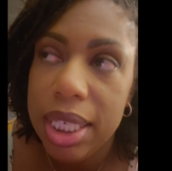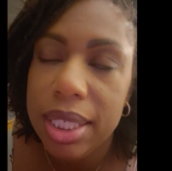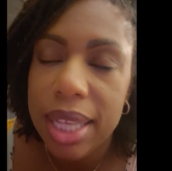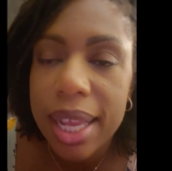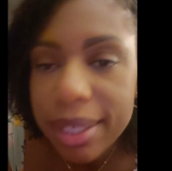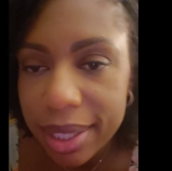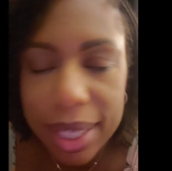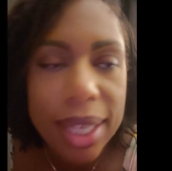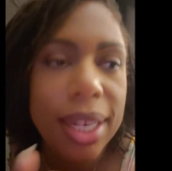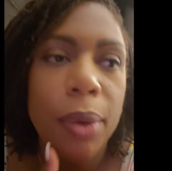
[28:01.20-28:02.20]

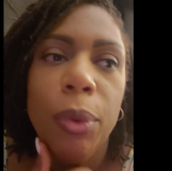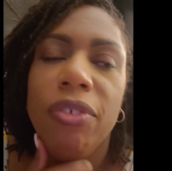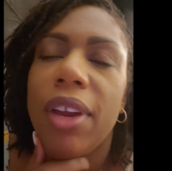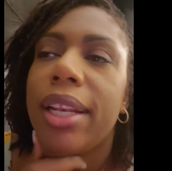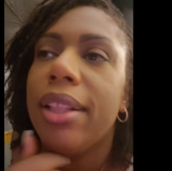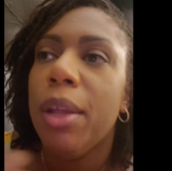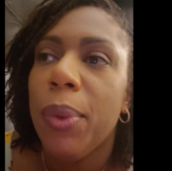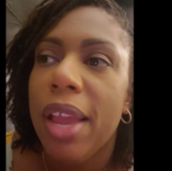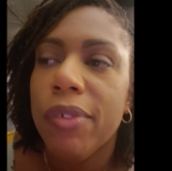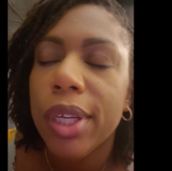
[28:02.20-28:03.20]
testing, that we find out that
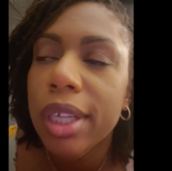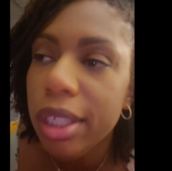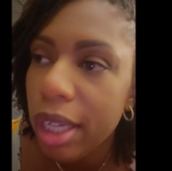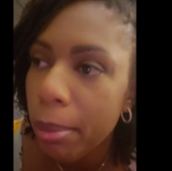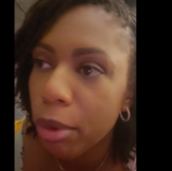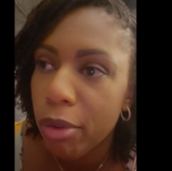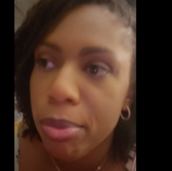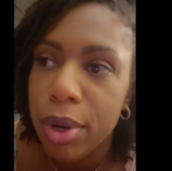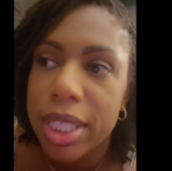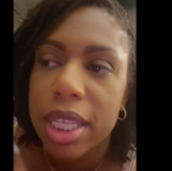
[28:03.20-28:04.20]
we have a good number of
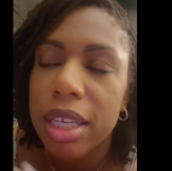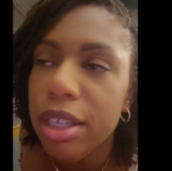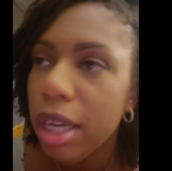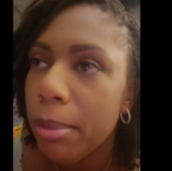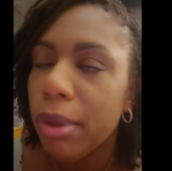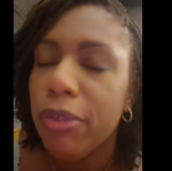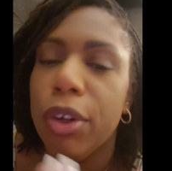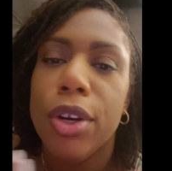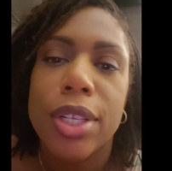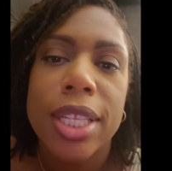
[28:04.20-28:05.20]
boys, a good number of
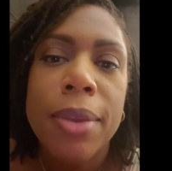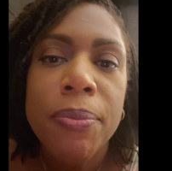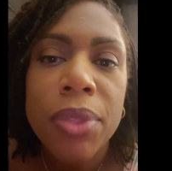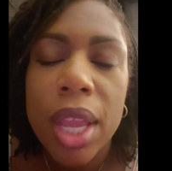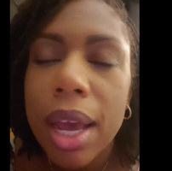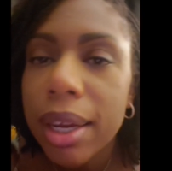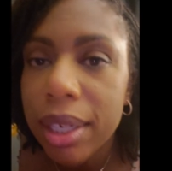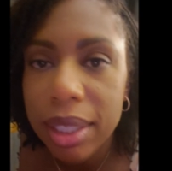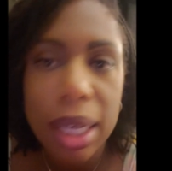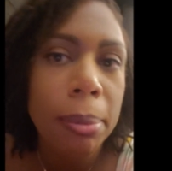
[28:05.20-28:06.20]
girls, a
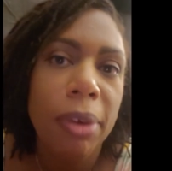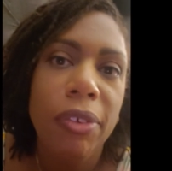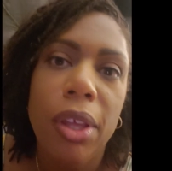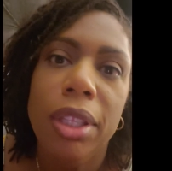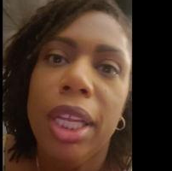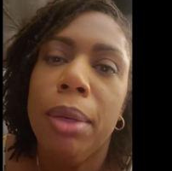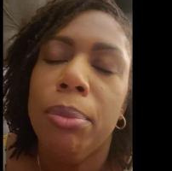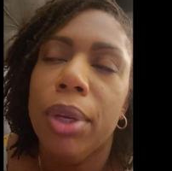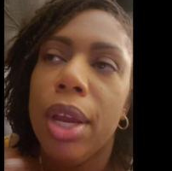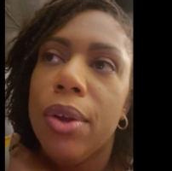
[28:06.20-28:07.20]
good number of healthy
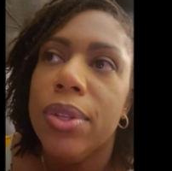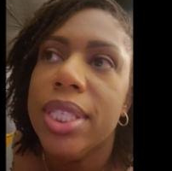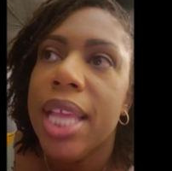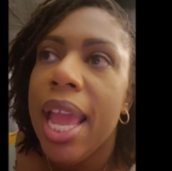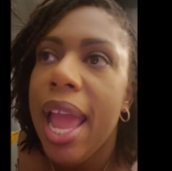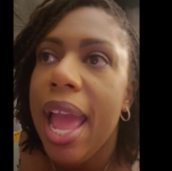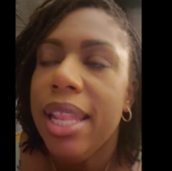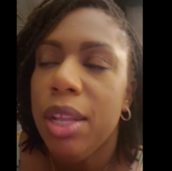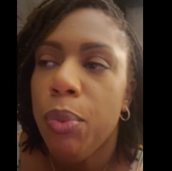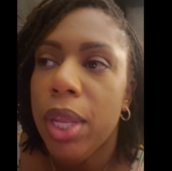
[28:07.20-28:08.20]
embryos,
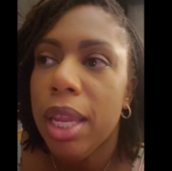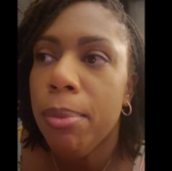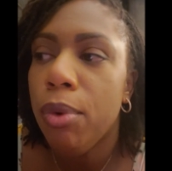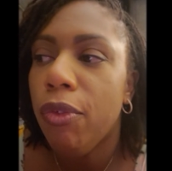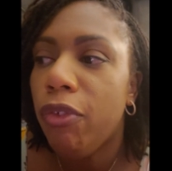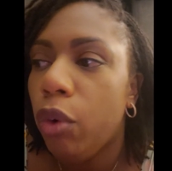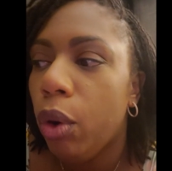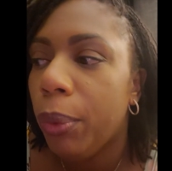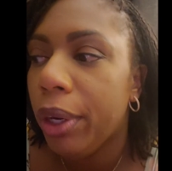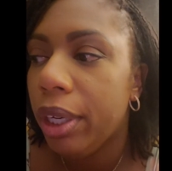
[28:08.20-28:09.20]
and then we can move
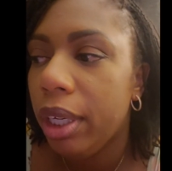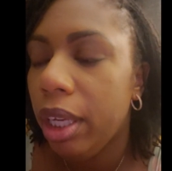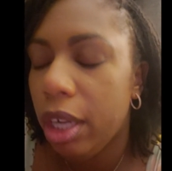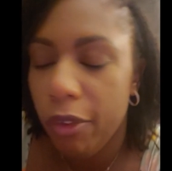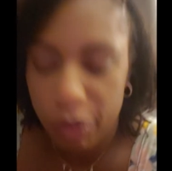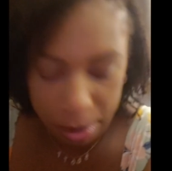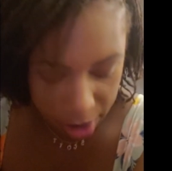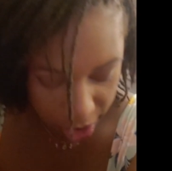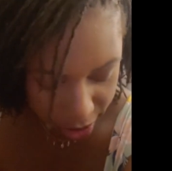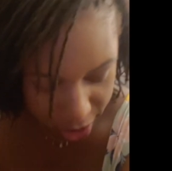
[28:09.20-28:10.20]
forward, from
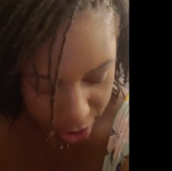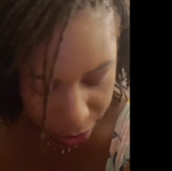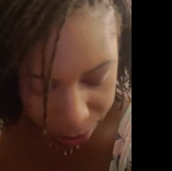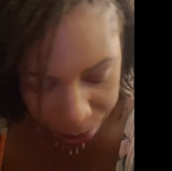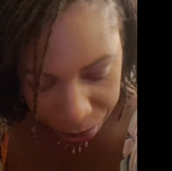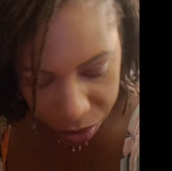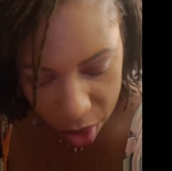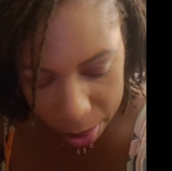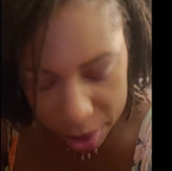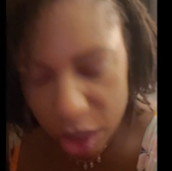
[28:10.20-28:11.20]
there. So
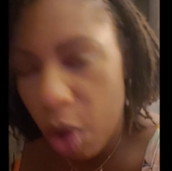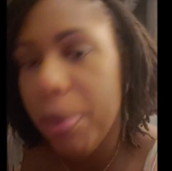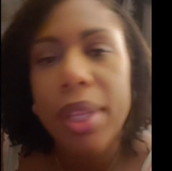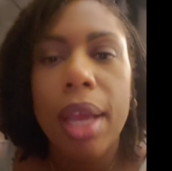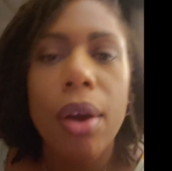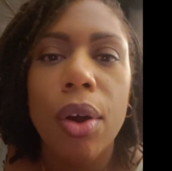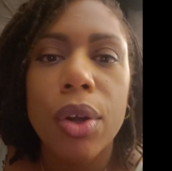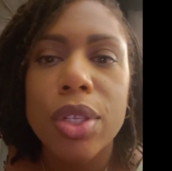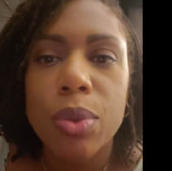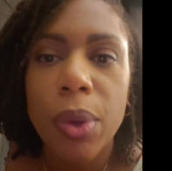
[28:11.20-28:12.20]
I'm just hoping that all
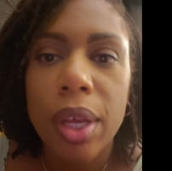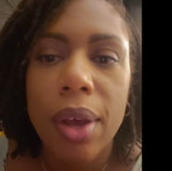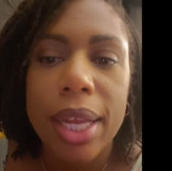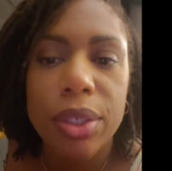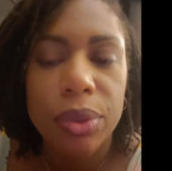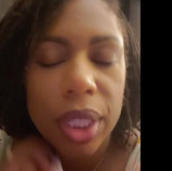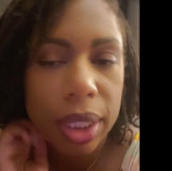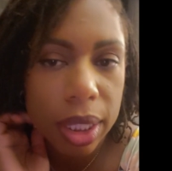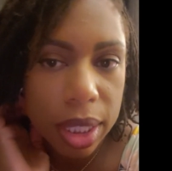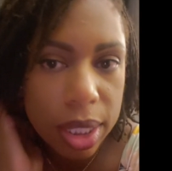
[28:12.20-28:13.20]
goes well. I do think
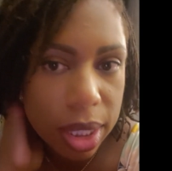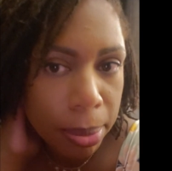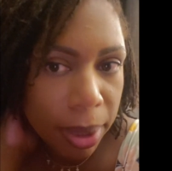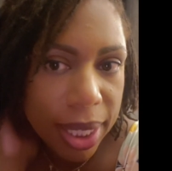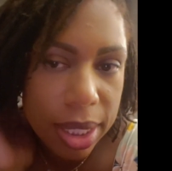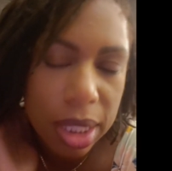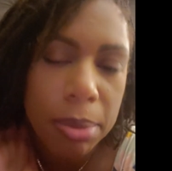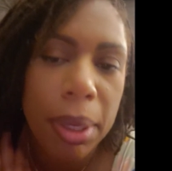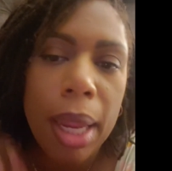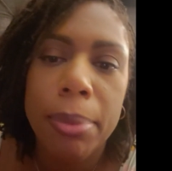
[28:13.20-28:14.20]
that it is a blessing to
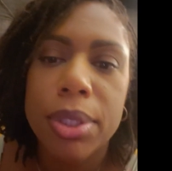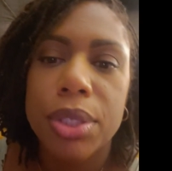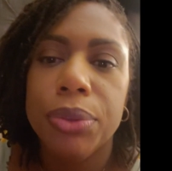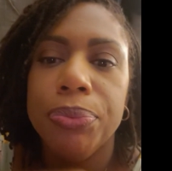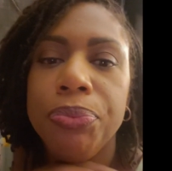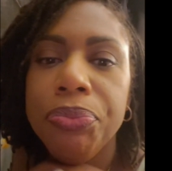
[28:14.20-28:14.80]
be able to